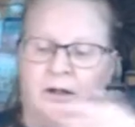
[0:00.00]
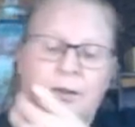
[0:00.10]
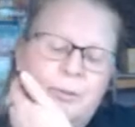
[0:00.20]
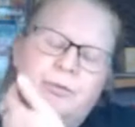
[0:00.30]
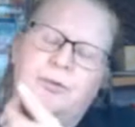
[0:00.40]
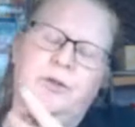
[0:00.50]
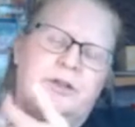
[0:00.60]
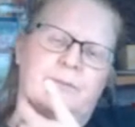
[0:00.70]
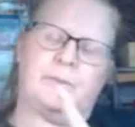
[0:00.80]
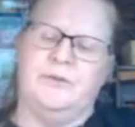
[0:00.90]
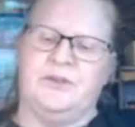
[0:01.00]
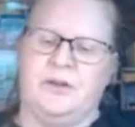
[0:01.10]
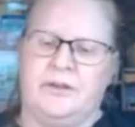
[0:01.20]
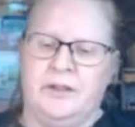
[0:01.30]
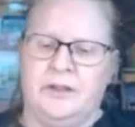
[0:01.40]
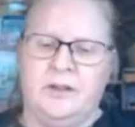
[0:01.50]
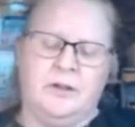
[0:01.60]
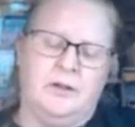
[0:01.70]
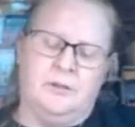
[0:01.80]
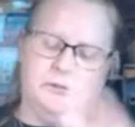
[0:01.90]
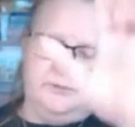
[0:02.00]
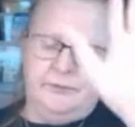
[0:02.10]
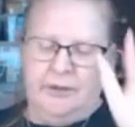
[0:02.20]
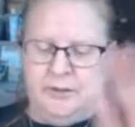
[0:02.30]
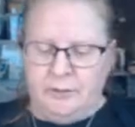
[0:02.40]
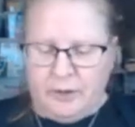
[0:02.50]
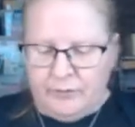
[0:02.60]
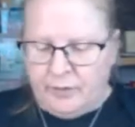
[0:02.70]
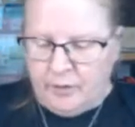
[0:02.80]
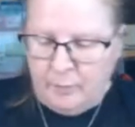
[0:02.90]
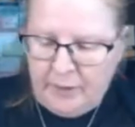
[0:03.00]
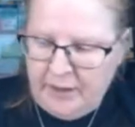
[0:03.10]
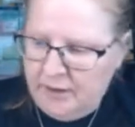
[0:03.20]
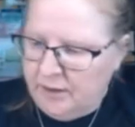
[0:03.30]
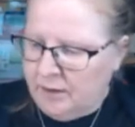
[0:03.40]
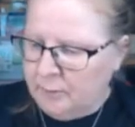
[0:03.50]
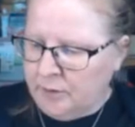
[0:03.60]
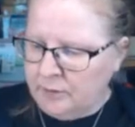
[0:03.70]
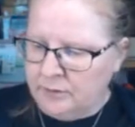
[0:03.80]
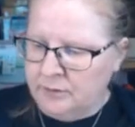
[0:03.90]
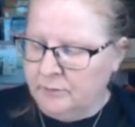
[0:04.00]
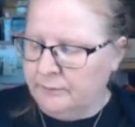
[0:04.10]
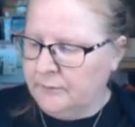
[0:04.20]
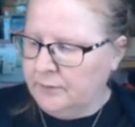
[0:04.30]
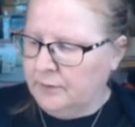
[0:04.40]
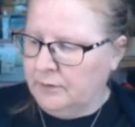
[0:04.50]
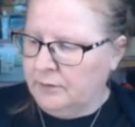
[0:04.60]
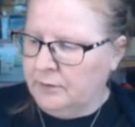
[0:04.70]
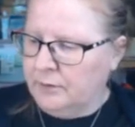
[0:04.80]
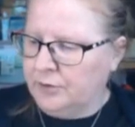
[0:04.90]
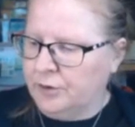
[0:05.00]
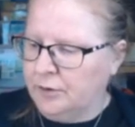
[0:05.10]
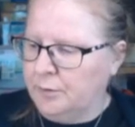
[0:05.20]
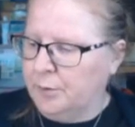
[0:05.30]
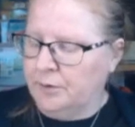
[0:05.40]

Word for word: Before you start thinking, oh, you know, I've got it made, I'm on YouTube,